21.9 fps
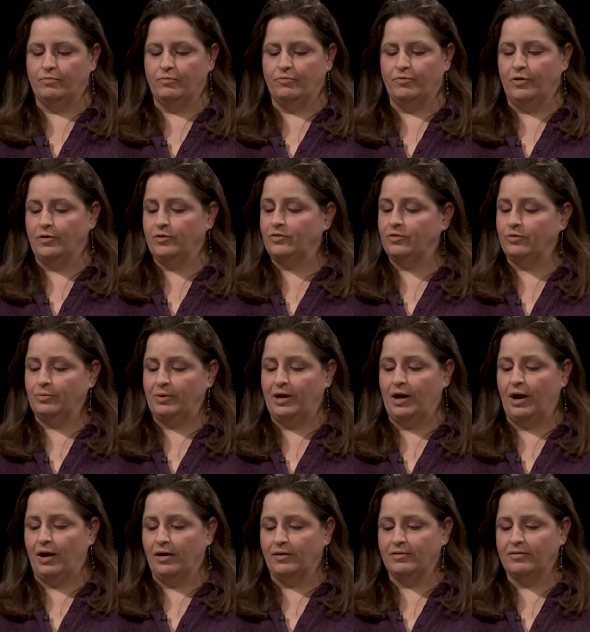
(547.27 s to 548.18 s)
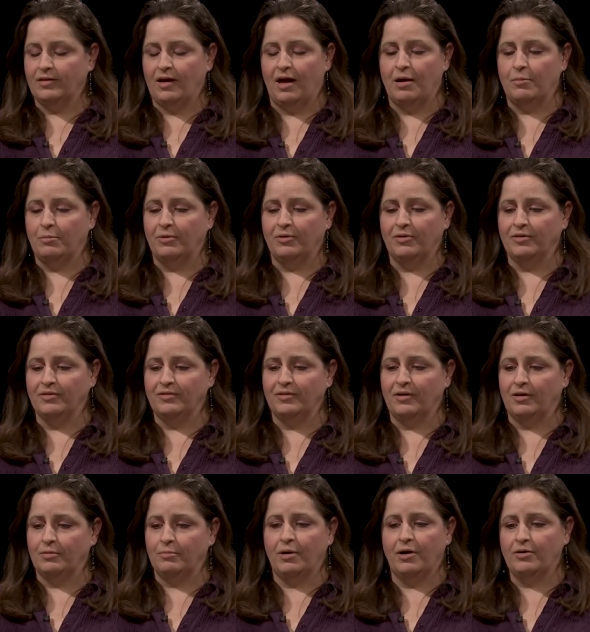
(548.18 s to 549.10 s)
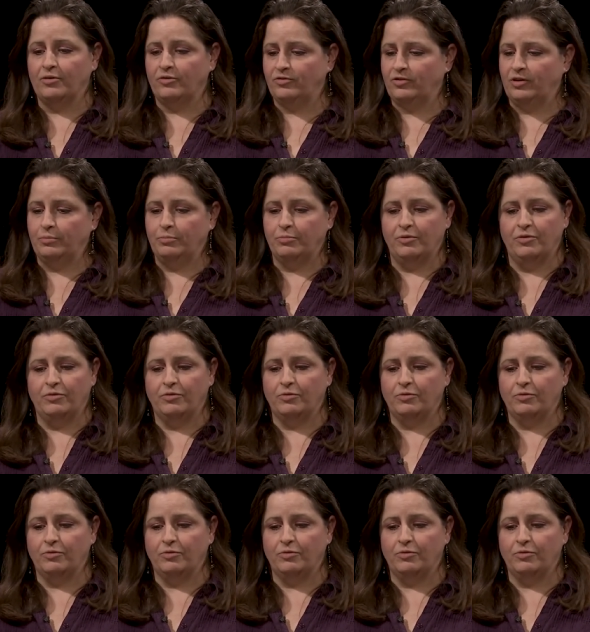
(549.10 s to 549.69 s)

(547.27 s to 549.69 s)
first three ensembles are in partnership with